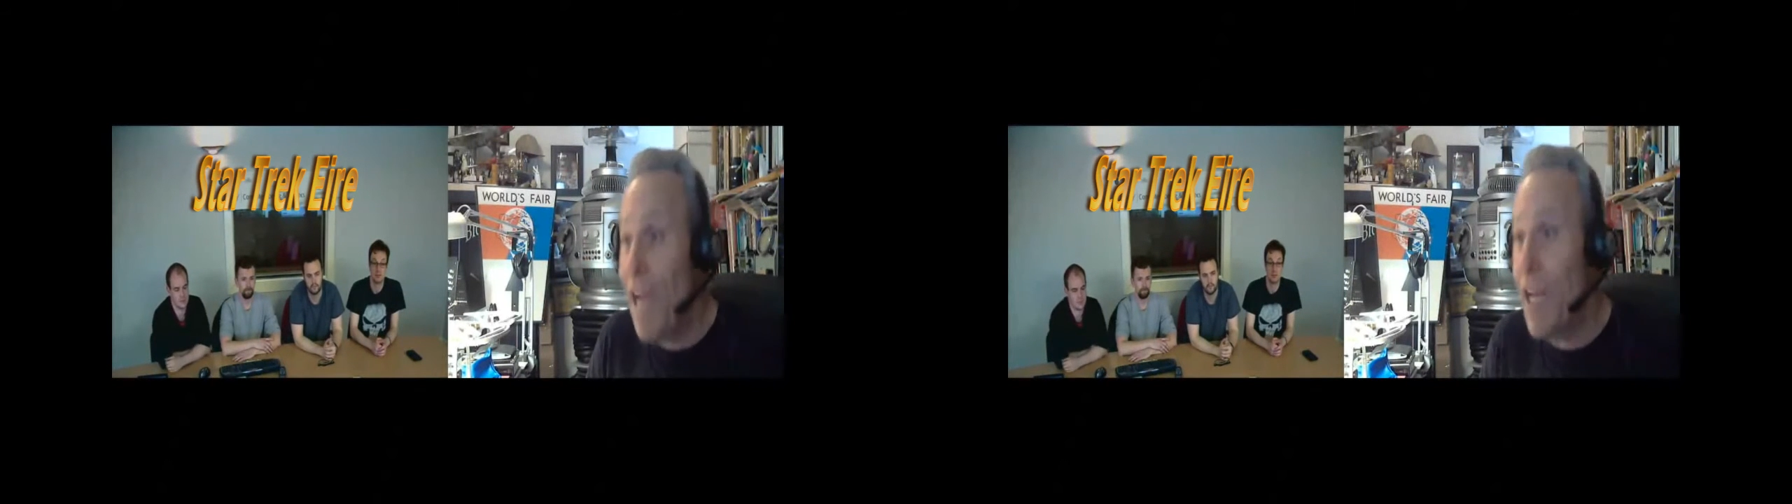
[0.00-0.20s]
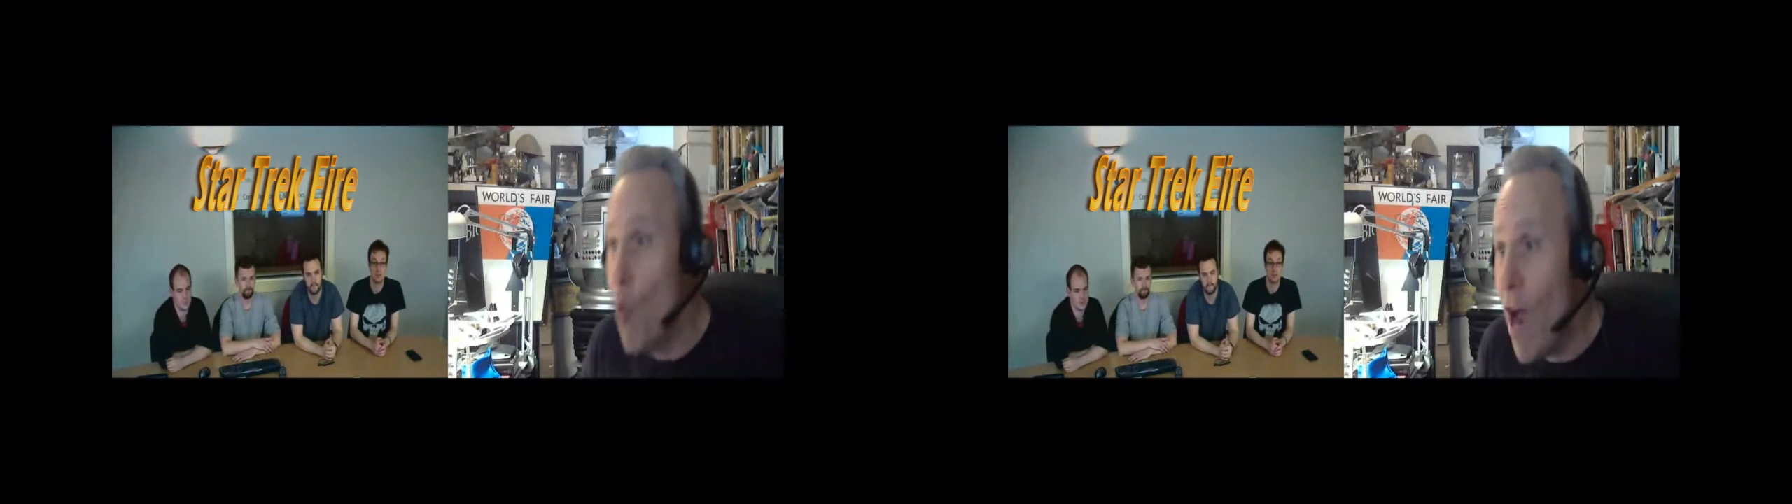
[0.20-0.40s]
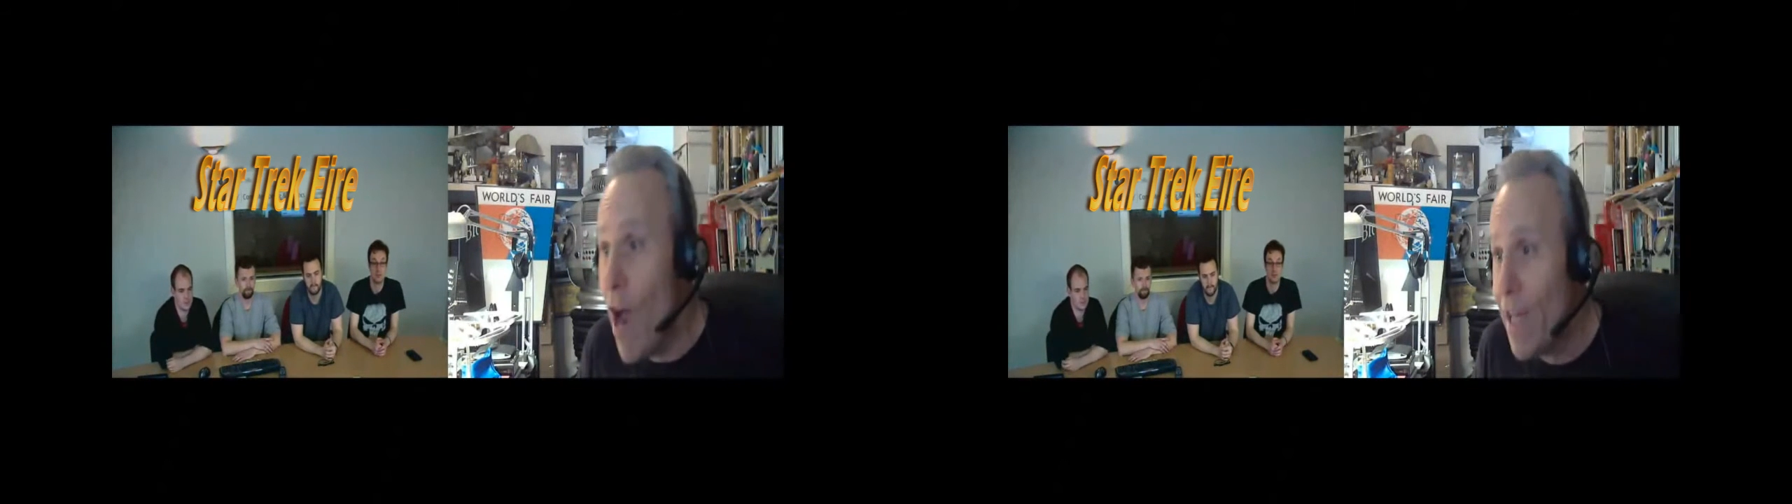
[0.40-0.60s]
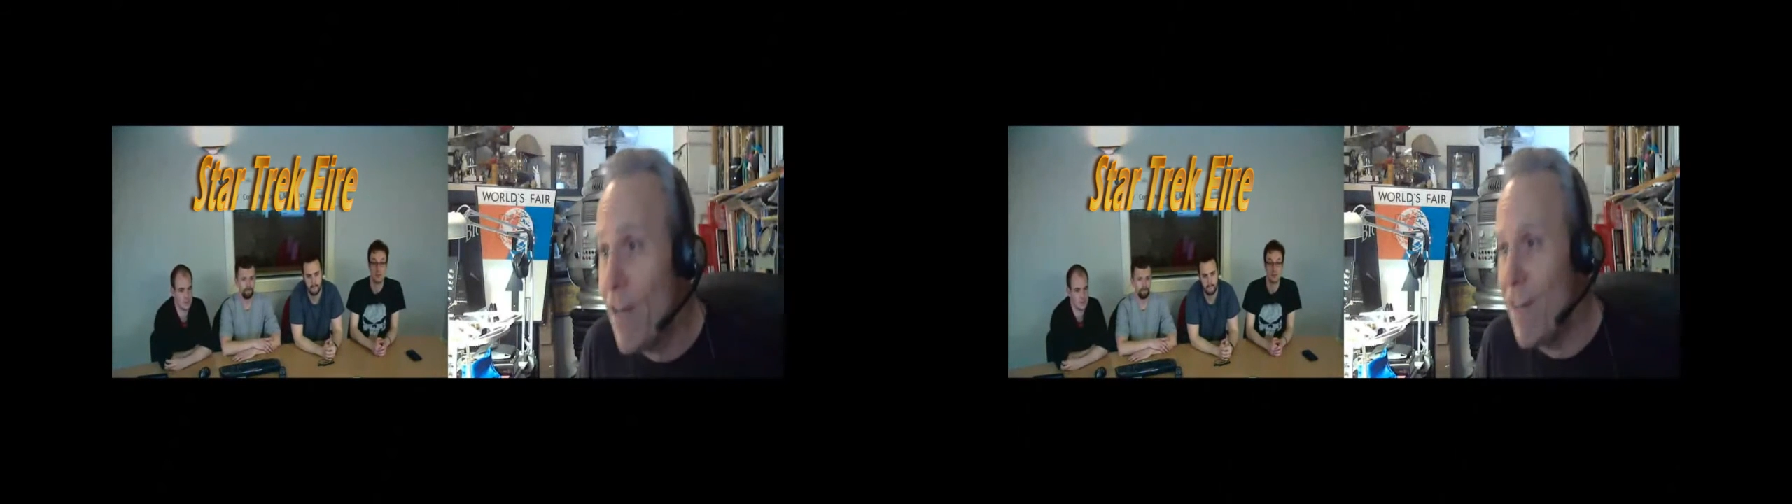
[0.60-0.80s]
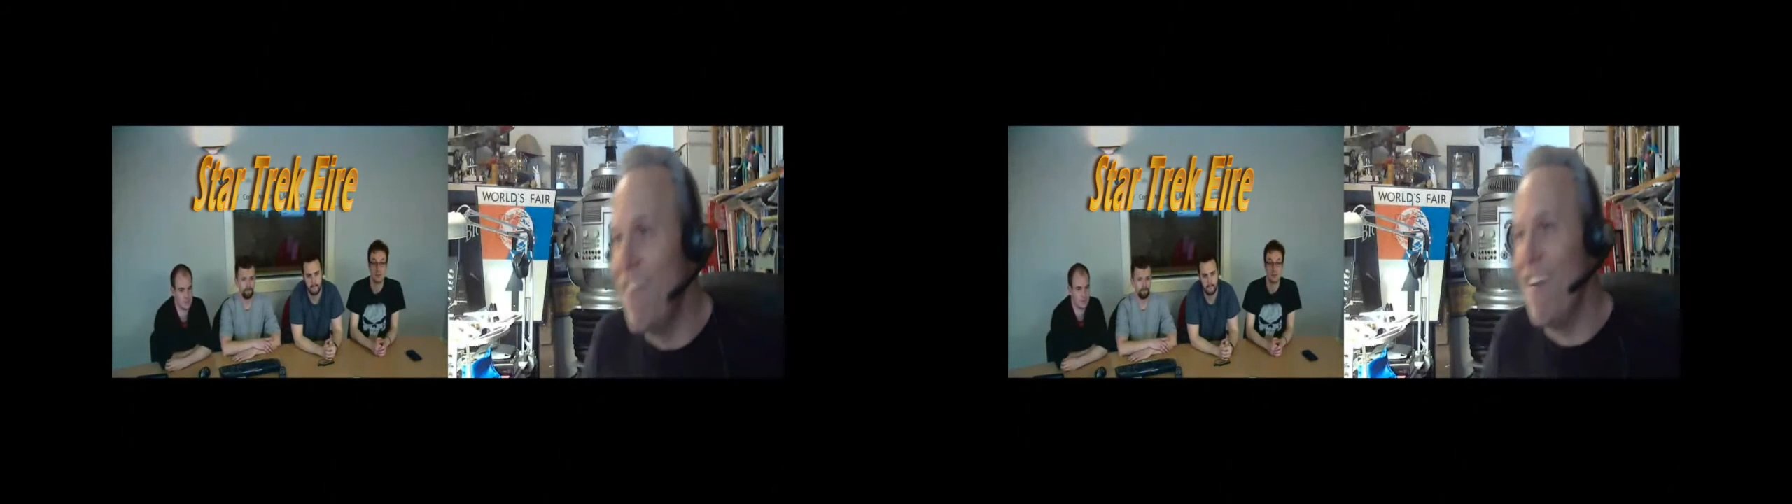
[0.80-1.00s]
black and
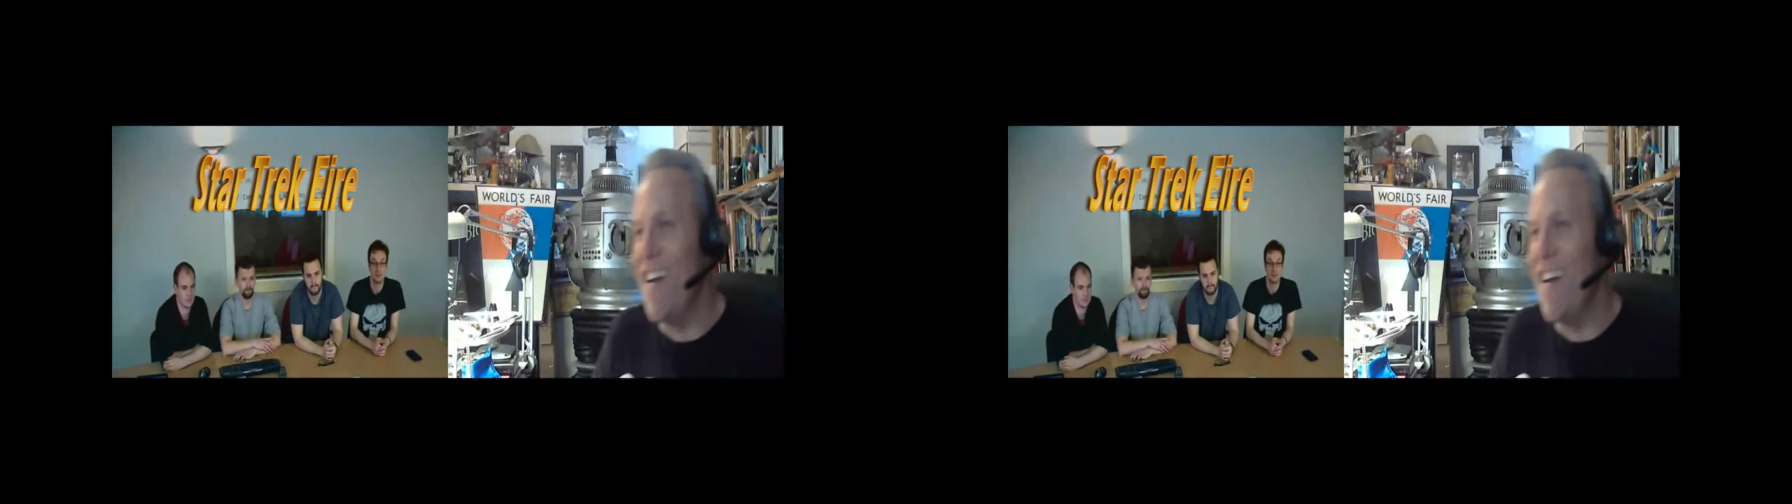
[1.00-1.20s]
white.